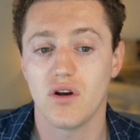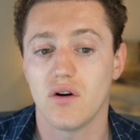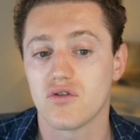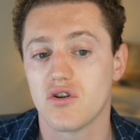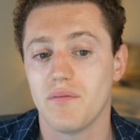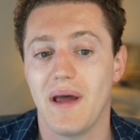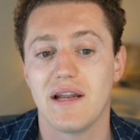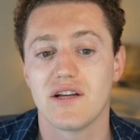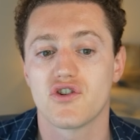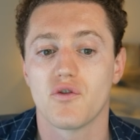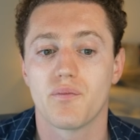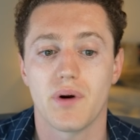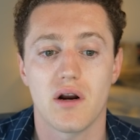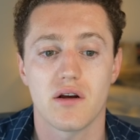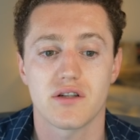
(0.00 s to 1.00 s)
can also manage your
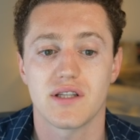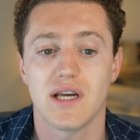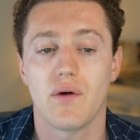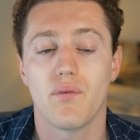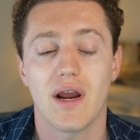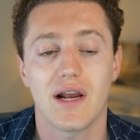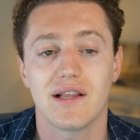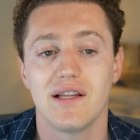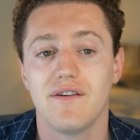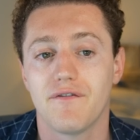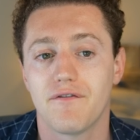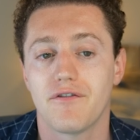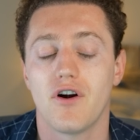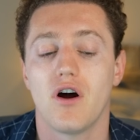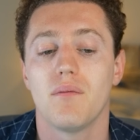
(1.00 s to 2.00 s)
products directly
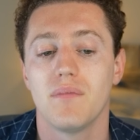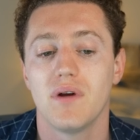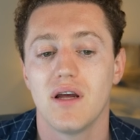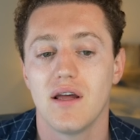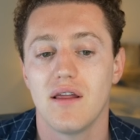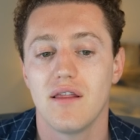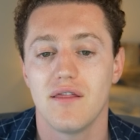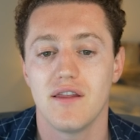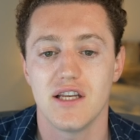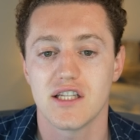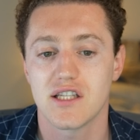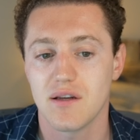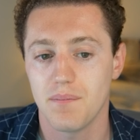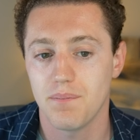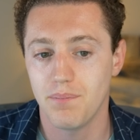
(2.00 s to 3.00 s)
from
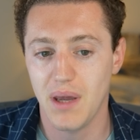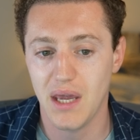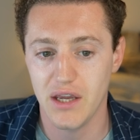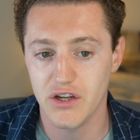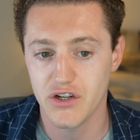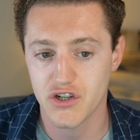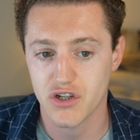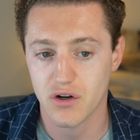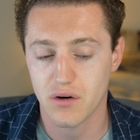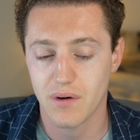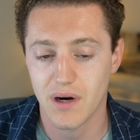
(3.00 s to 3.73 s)
this page. All